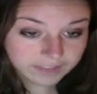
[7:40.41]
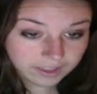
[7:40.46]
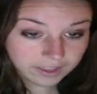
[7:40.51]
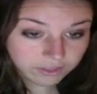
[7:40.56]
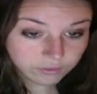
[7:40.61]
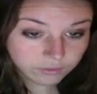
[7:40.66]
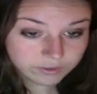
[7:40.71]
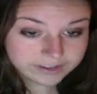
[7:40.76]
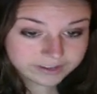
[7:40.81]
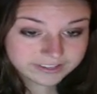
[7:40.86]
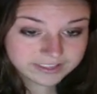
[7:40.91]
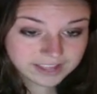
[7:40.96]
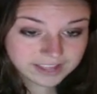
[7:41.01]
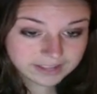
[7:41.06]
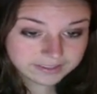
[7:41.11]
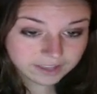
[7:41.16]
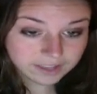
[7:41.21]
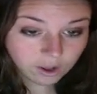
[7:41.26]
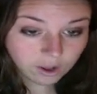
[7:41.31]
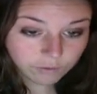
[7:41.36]
And the reason
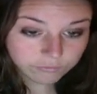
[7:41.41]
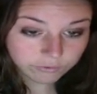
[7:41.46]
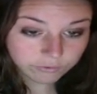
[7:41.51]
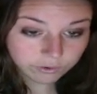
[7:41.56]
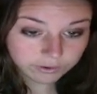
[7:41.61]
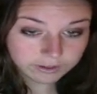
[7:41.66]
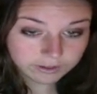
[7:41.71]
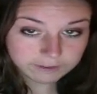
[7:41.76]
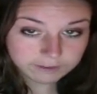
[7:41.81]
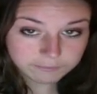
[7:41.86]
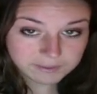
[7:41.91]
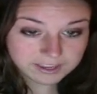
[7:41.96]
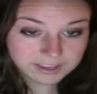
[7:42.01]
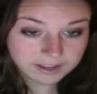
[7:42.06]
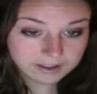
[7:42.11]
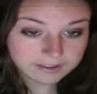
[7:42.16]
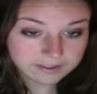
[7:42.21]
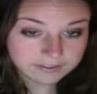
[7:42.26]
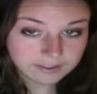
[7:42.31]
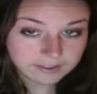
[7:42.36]
that's helpful is
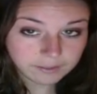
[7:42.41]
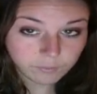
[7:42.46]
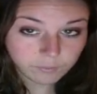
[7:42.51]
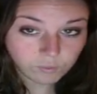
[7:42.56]
because um,